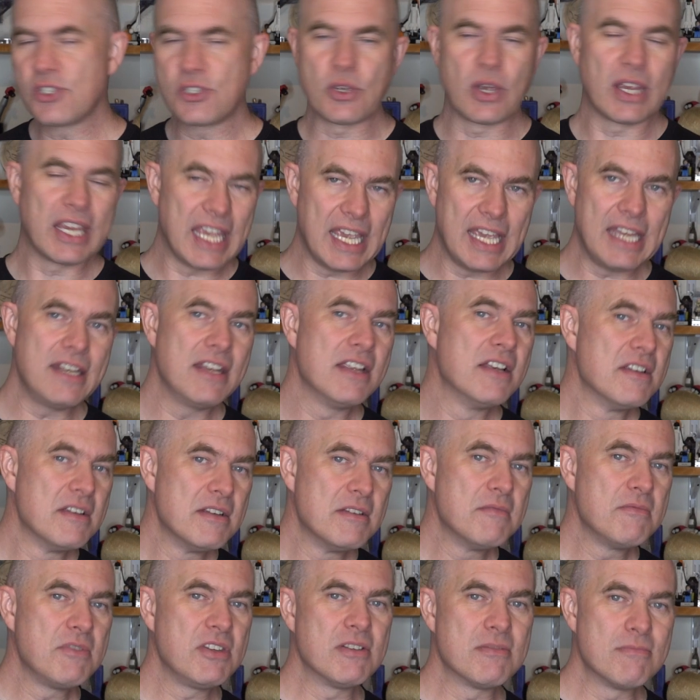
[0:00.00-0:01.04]
So again,
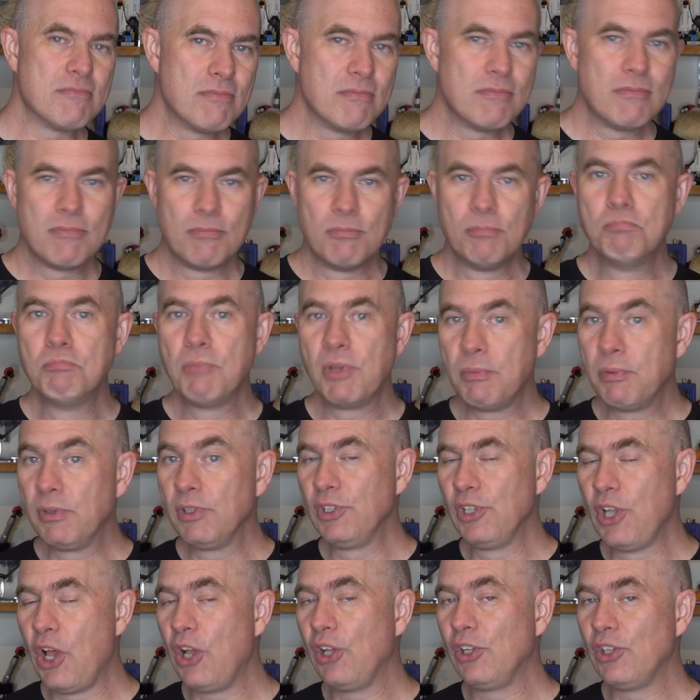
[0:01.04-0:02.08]
you know, a
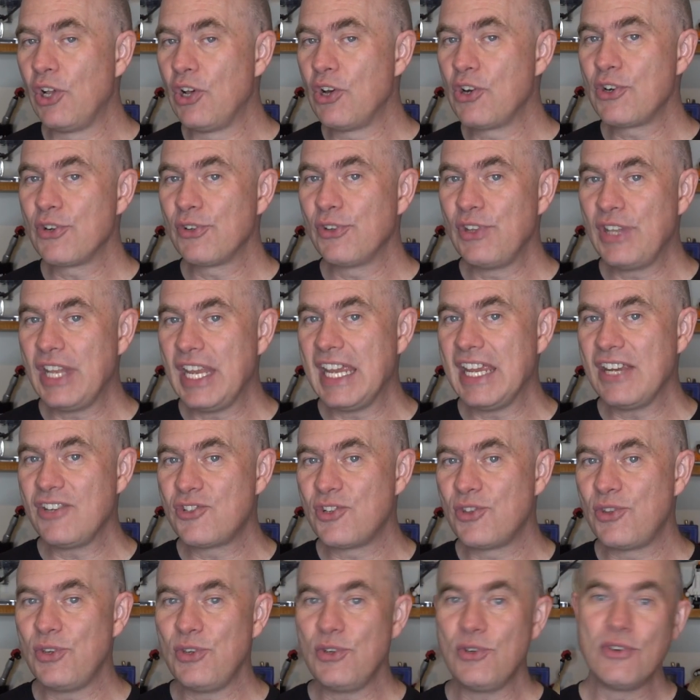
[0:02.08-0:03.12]
lot longer than the age
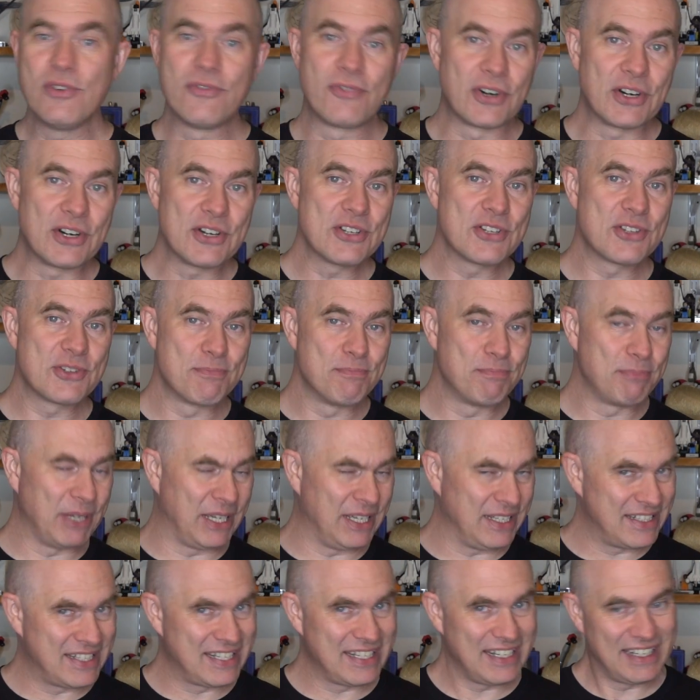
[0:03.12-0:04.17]
of the universe,
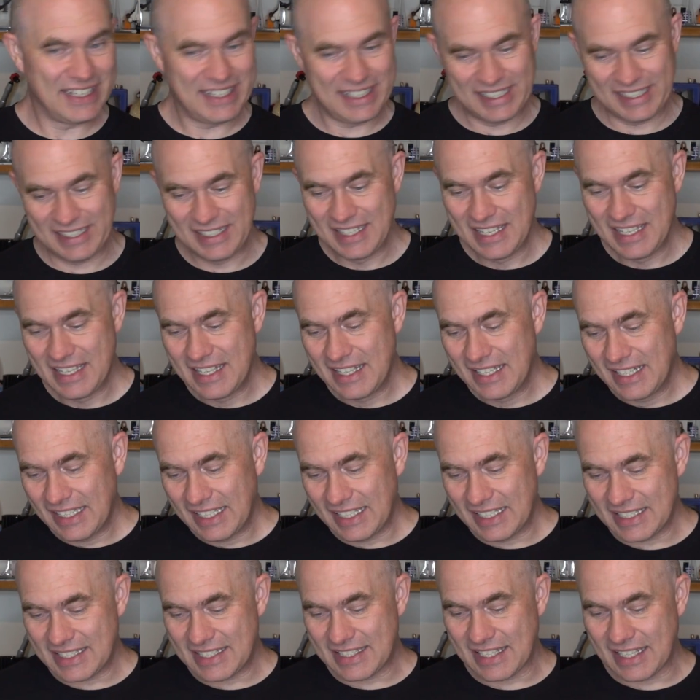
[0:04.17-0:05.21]
but uh,
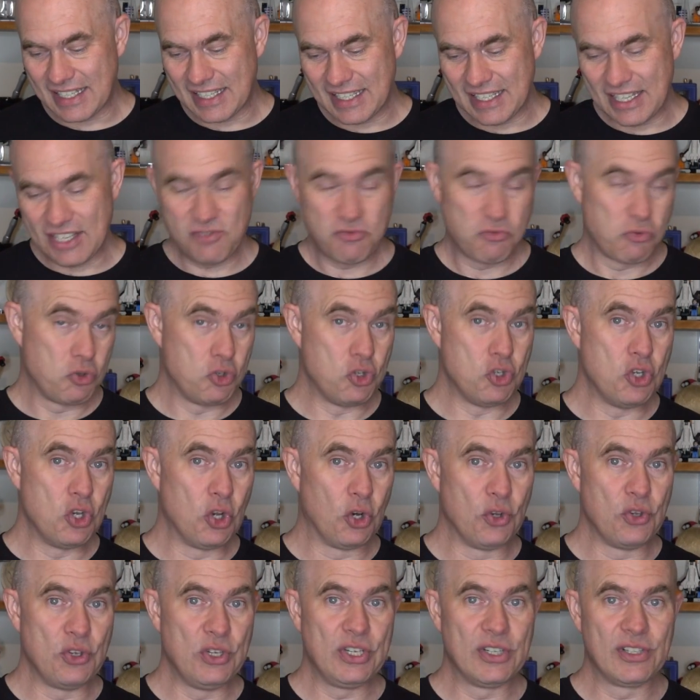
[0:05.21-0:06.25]
it's uh,
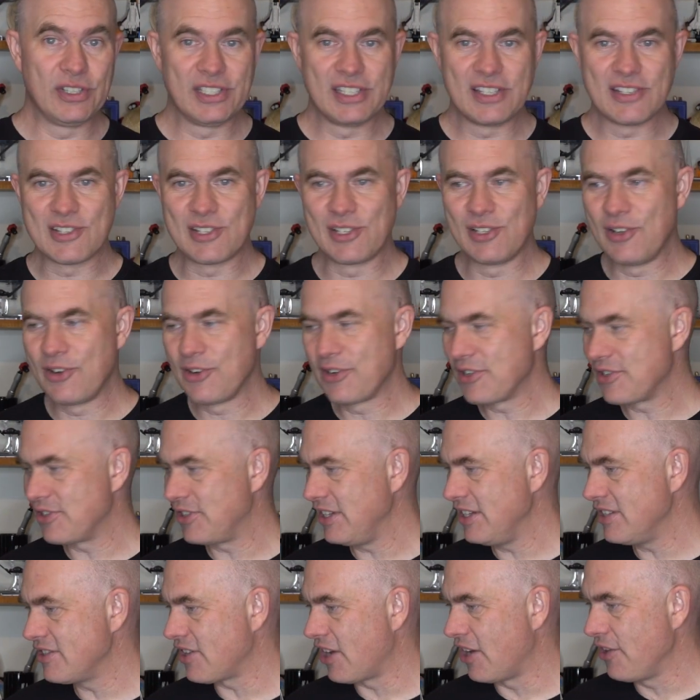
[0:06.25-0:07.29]
not nearly as long as
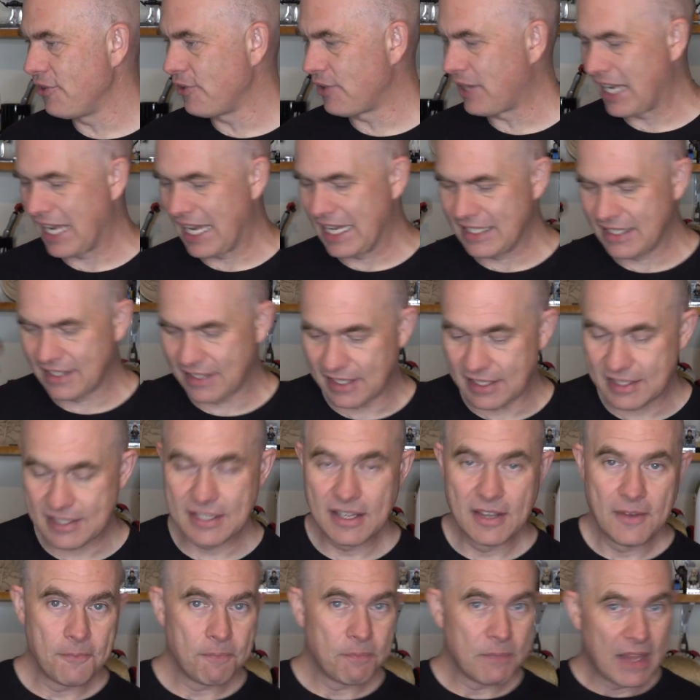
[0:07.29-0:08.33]
these other candidates.
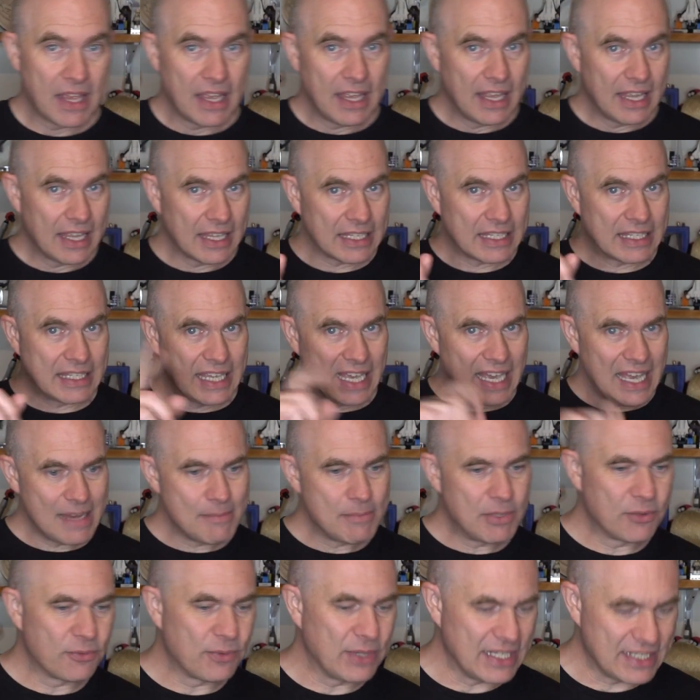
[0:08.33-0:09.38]

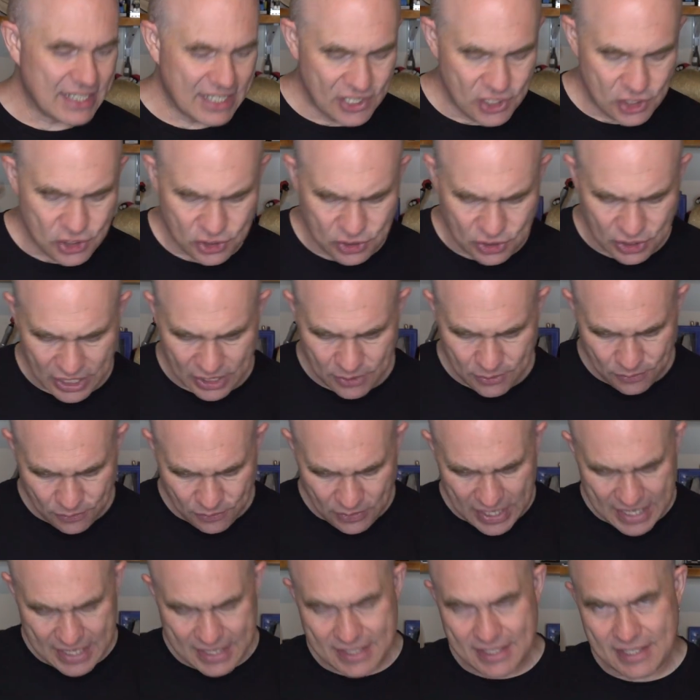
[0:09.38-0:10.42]
Gamma radiation, now
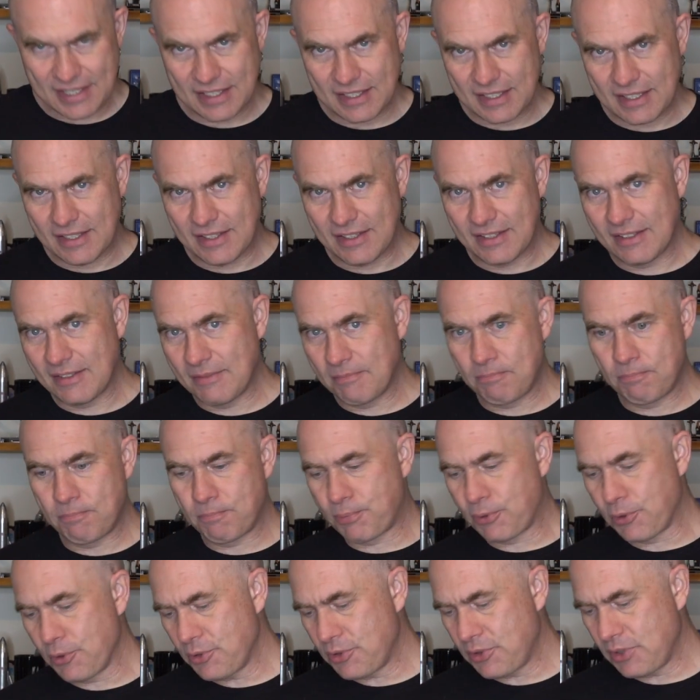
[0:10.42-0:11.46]
that's a
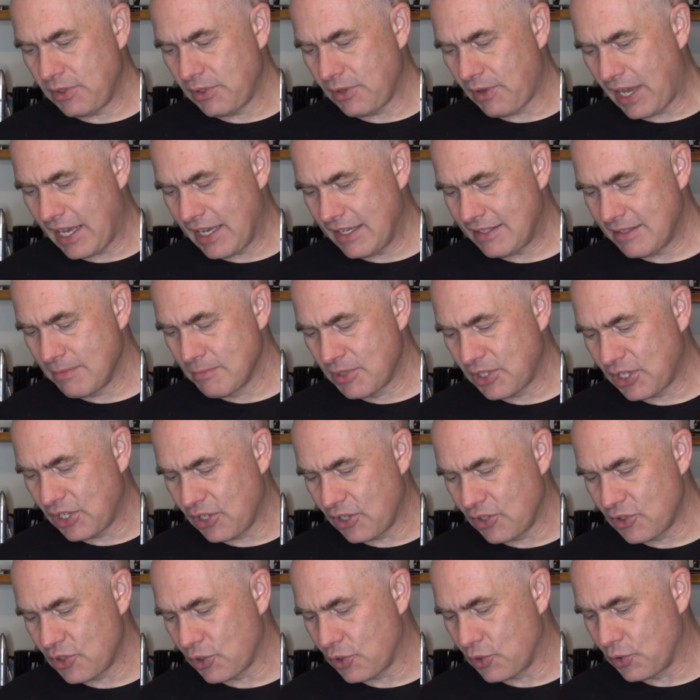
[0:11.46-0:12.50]
process, you know, atoms can
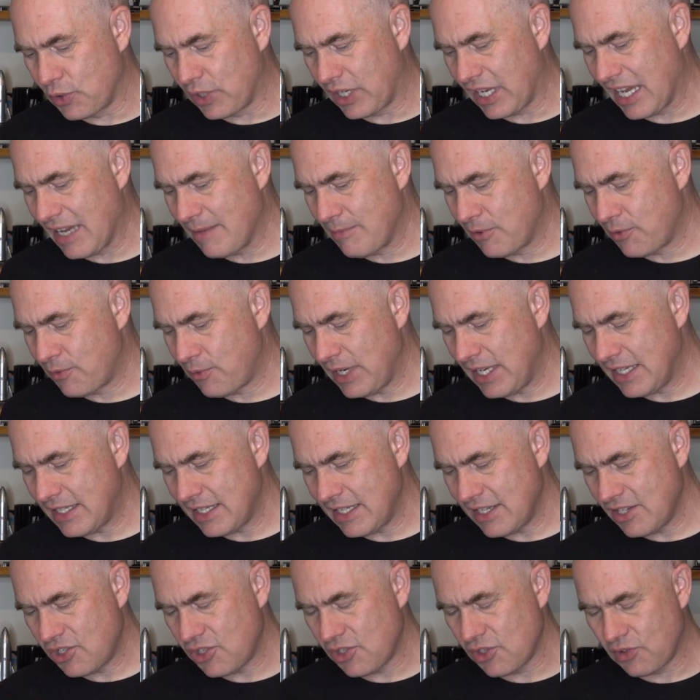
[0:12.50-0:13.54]
undergo gamma
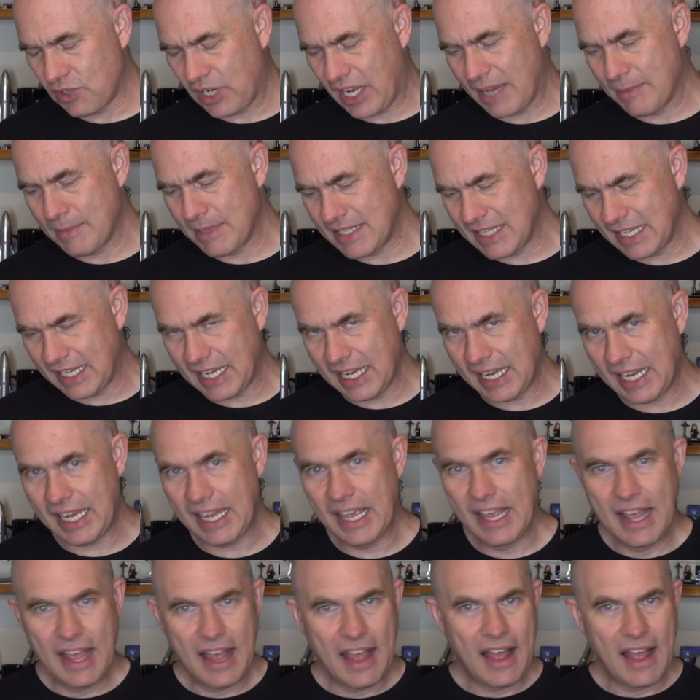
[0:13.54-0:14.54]
radiation, gamma decay.